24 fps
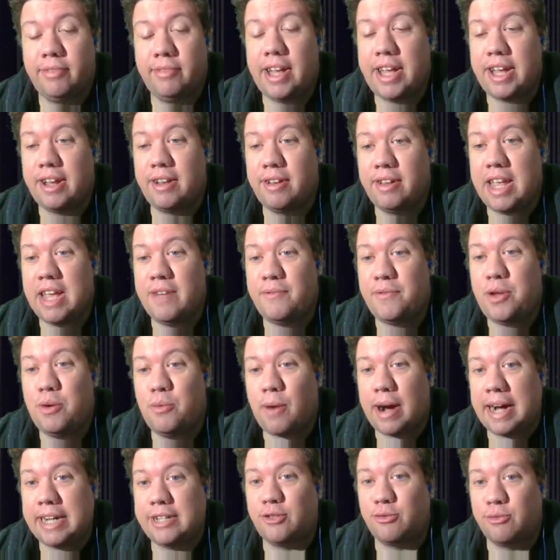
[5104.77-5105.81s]
Like, if you
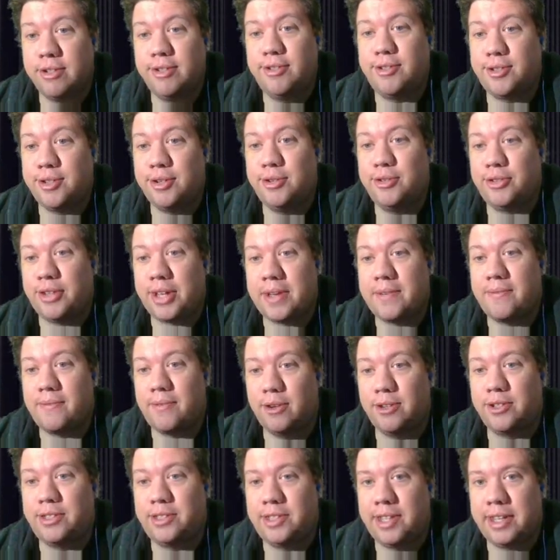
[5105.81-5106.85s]
watch Russo's like
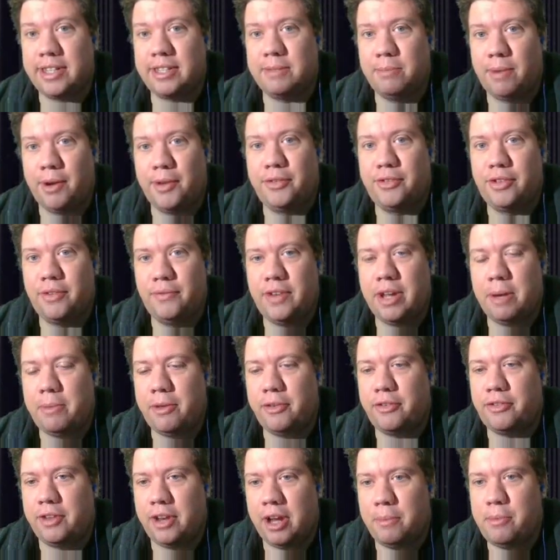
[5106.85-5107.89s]
first 6 months of
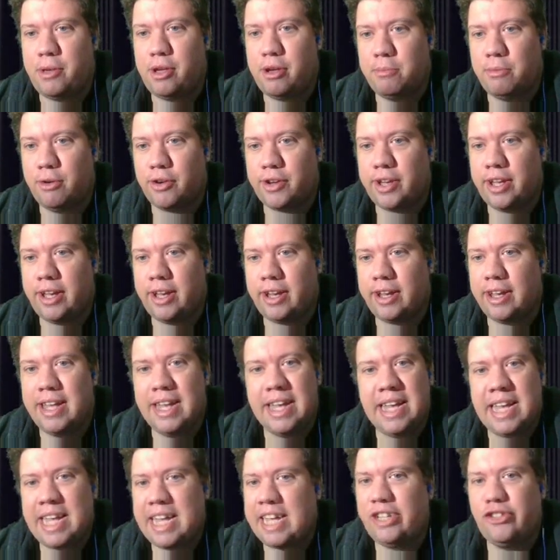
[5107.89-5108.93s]
WCW booking,
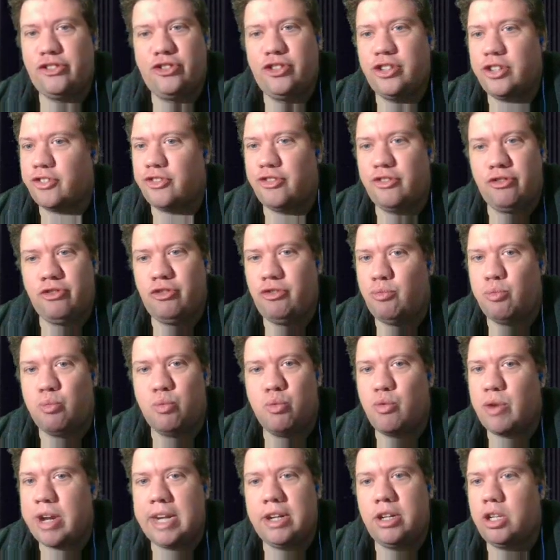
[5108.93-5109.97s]
he's just
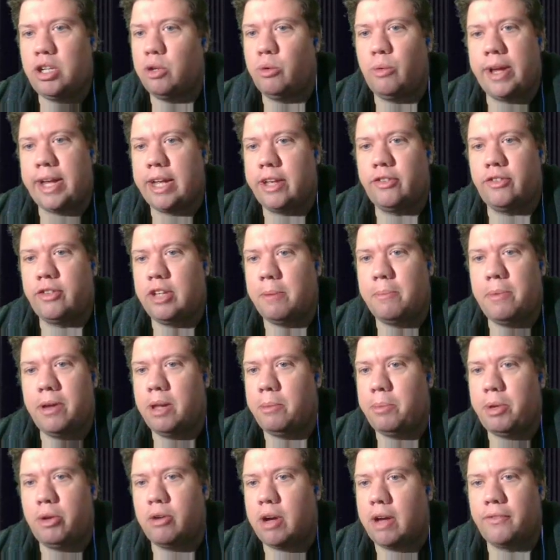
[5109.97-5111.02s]
redoing his
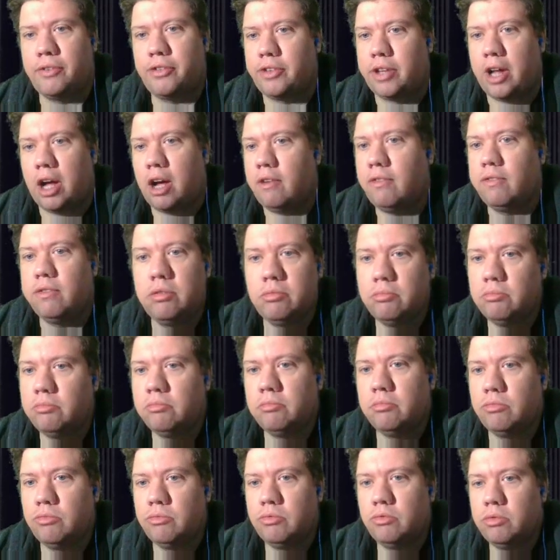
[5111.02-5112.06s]
WWF stuff
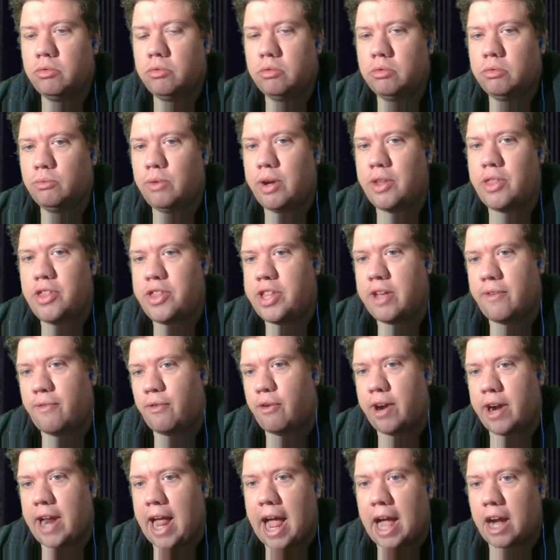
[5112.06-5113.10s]
with
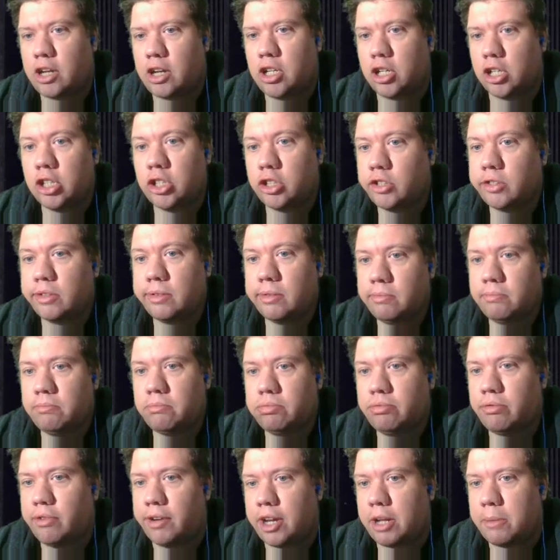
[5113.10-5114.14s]
different actors.
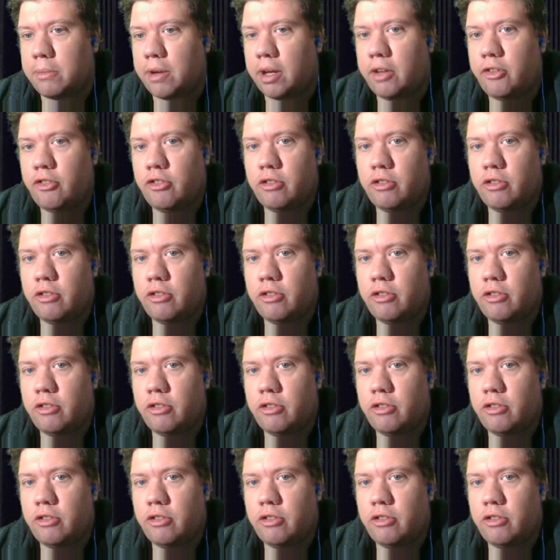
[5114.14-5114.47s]
Pretty much.